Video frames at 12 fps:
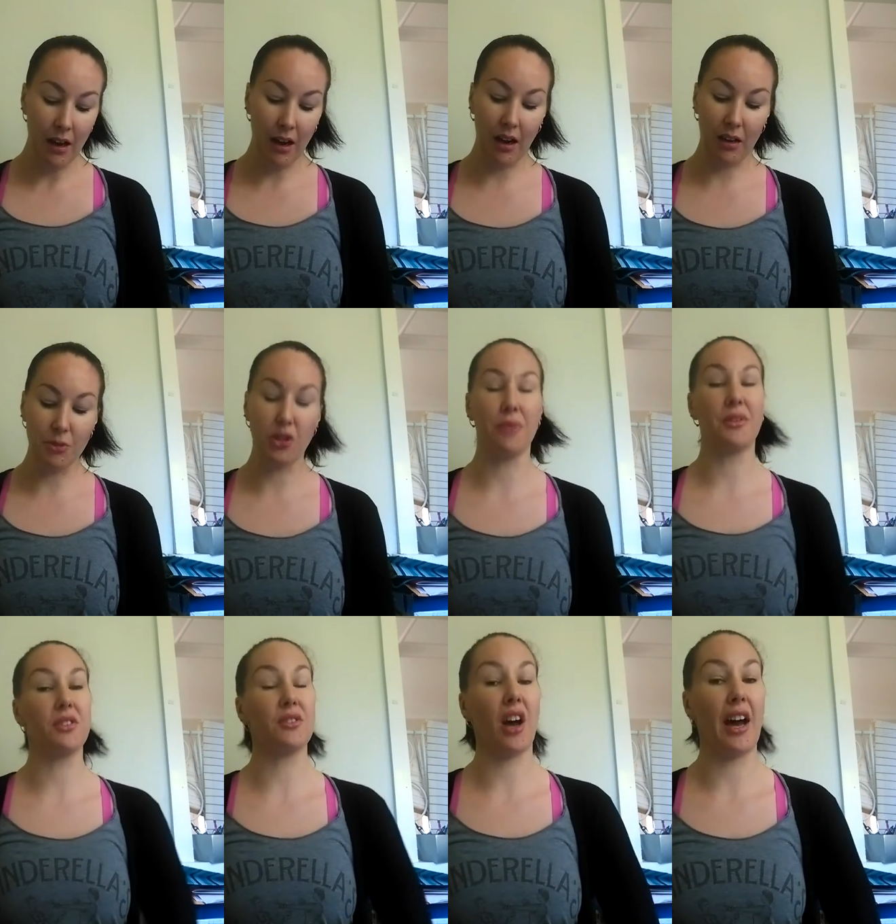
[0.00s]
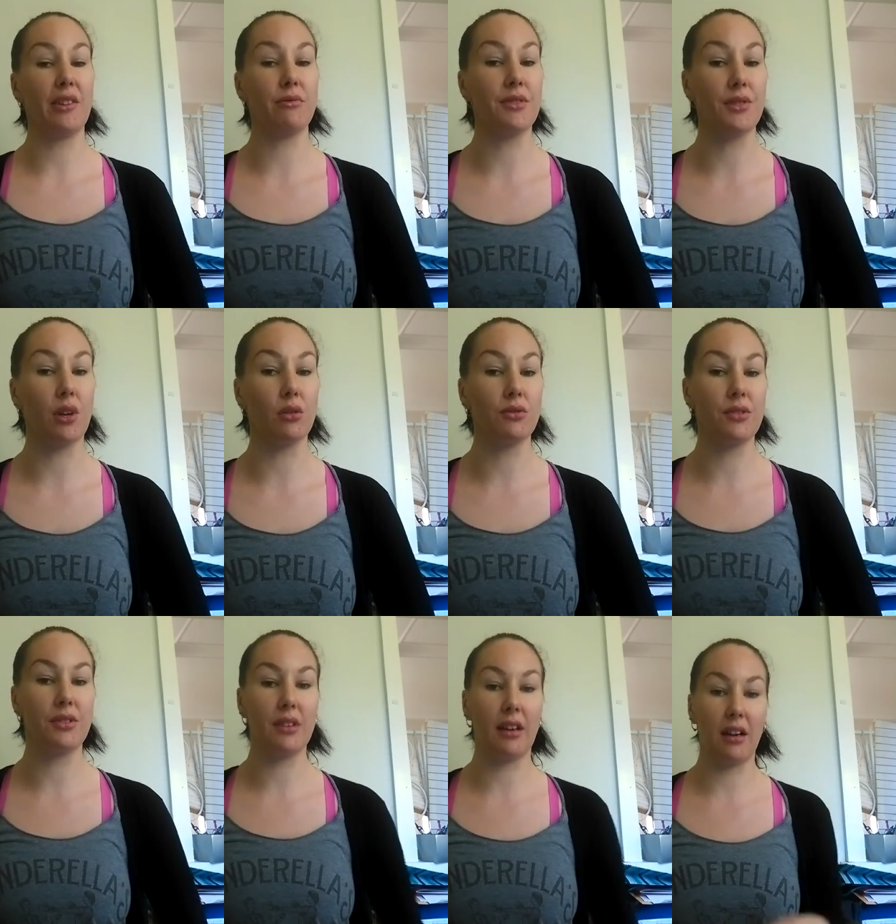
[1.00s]
show the desired results,
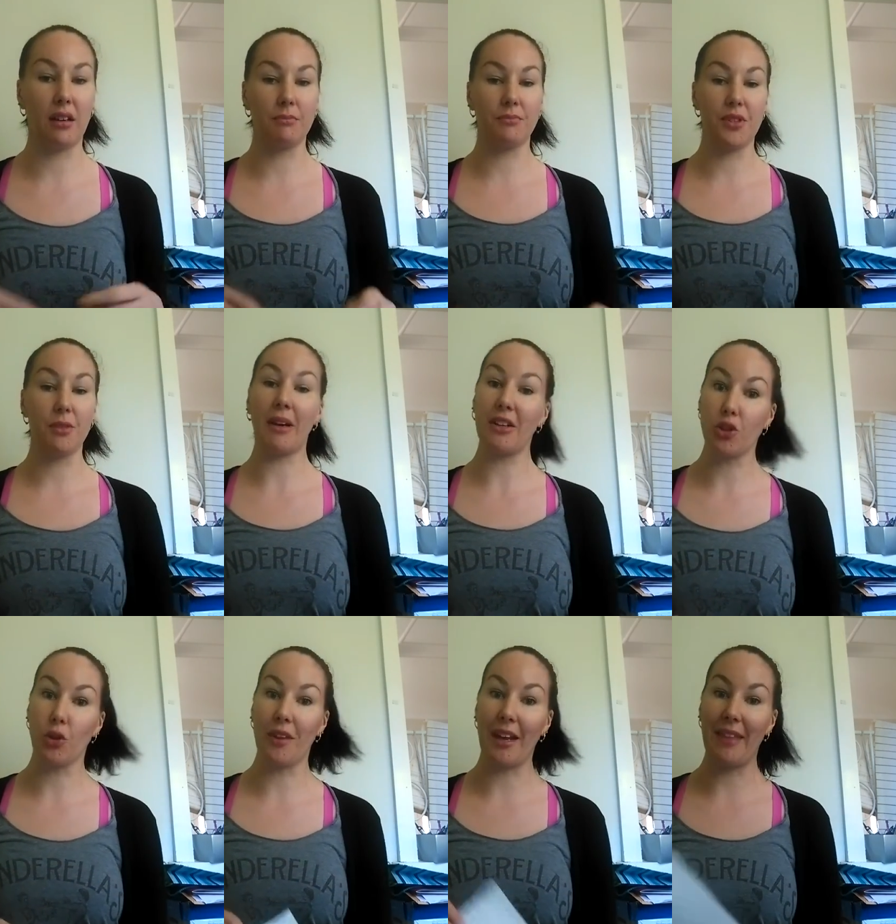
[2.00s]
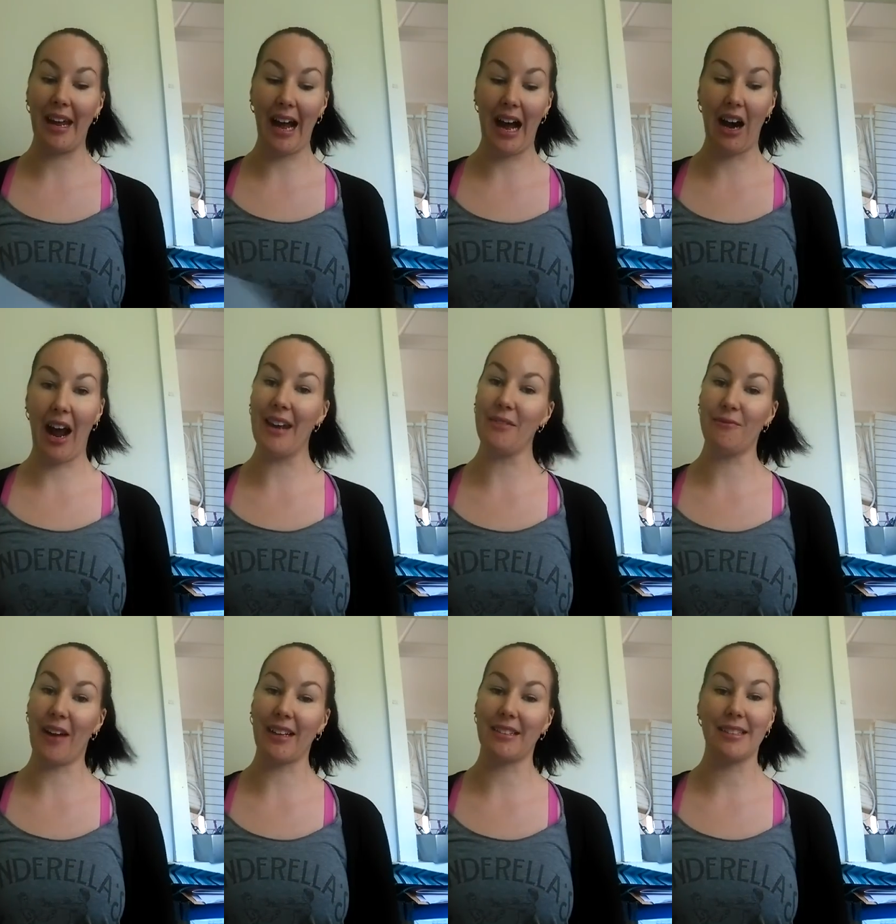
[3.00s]
to make sure that they are in
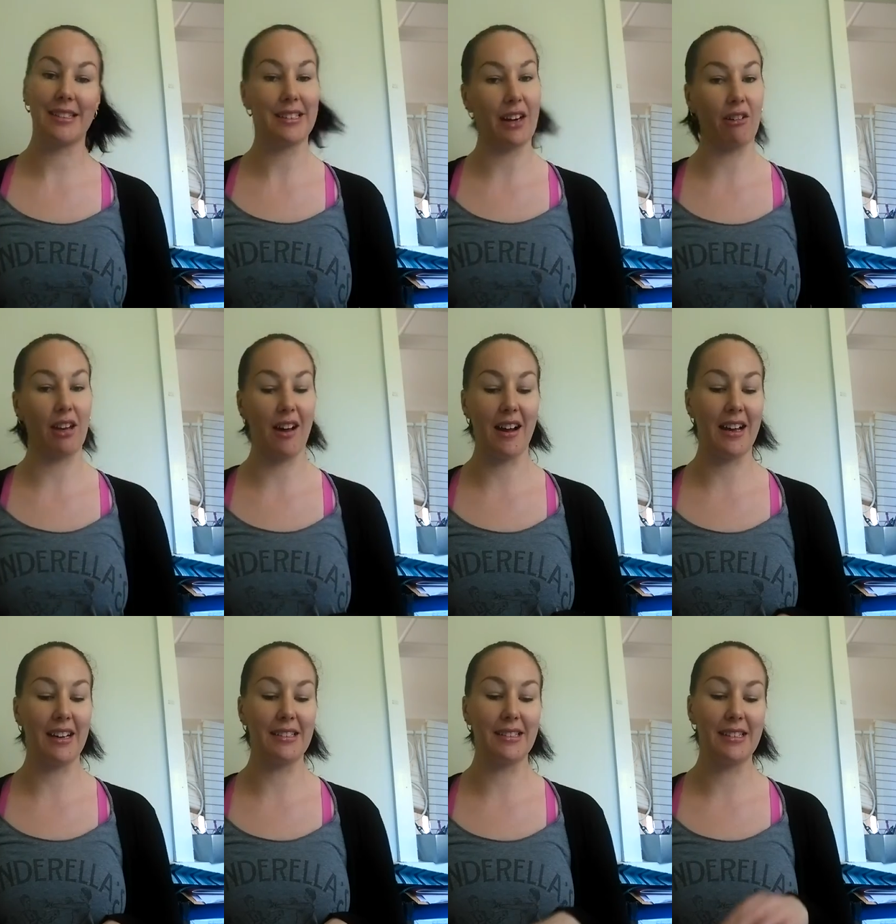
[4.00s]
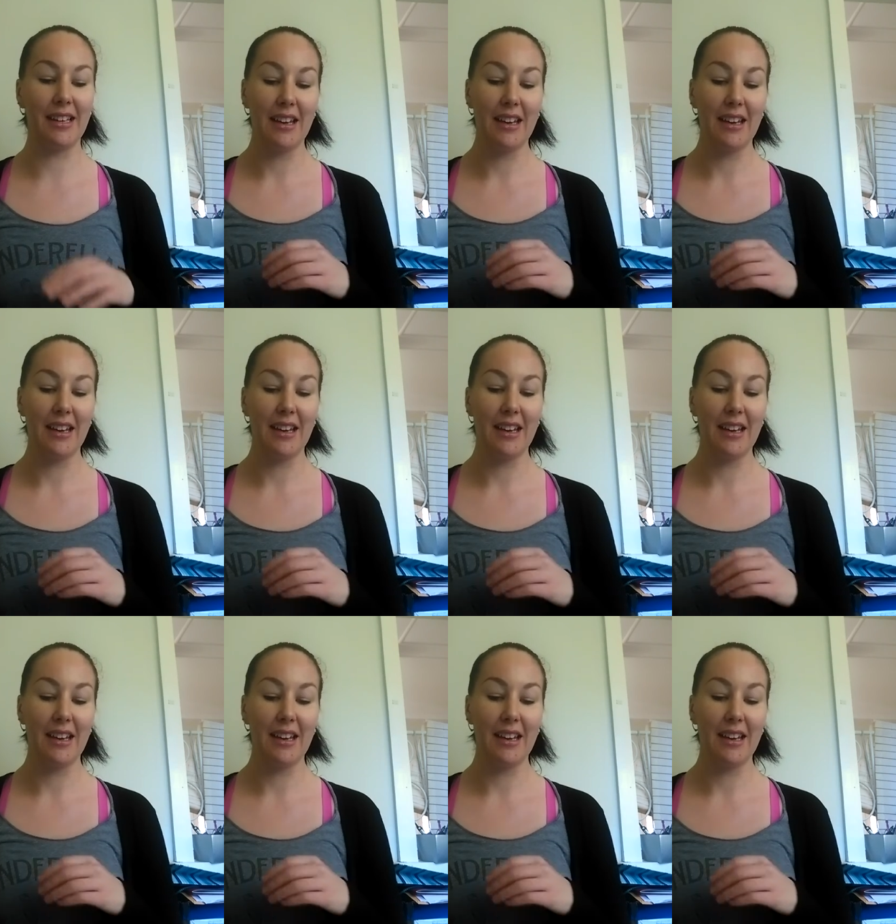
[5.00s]
fact sterilised.